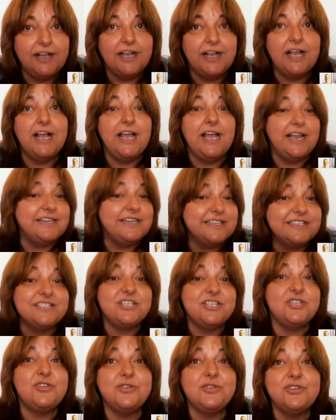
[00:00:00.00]
And
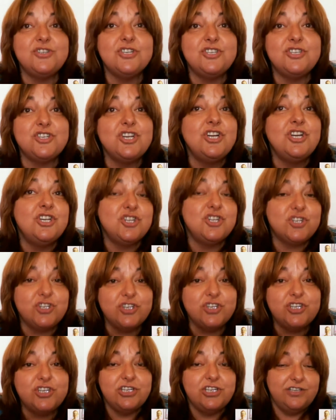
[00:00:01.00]
institutions
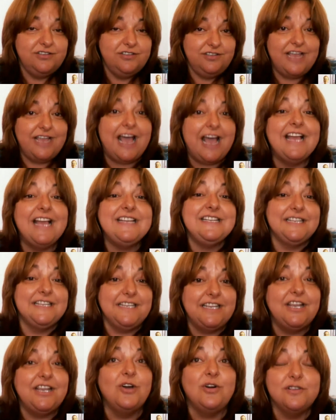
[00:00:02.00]
should
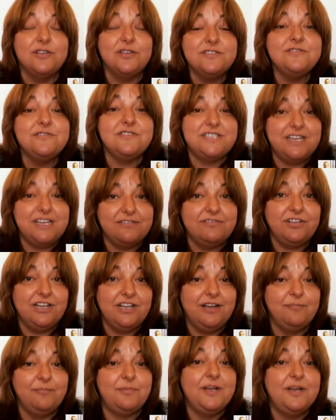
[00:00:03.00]
ideally also
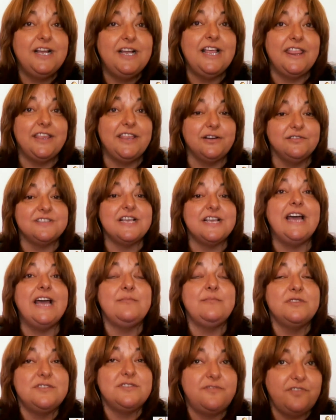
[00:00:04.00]
develop those
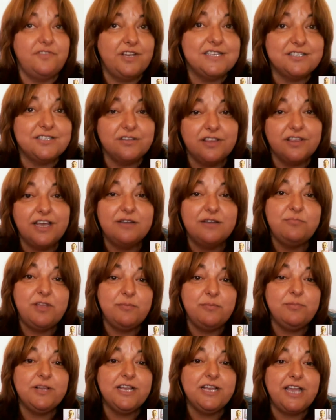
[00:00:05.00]
atmospheres so that
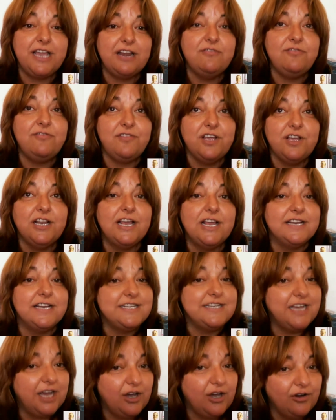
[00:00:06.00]
people can feel at
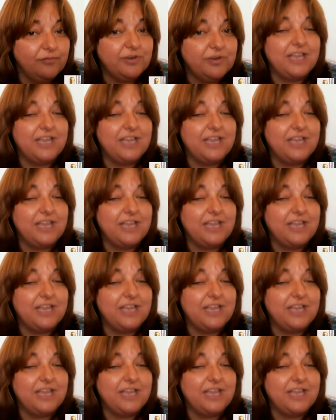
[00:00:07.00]
home,